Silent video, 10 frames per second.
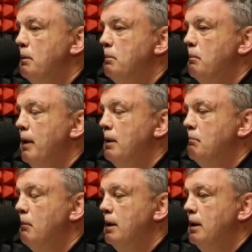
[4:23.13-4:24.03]
people
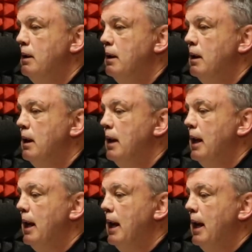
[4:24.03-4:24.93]
making money,
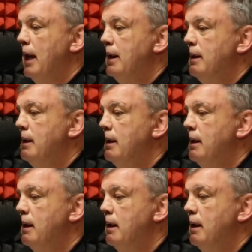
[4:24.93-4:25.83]
and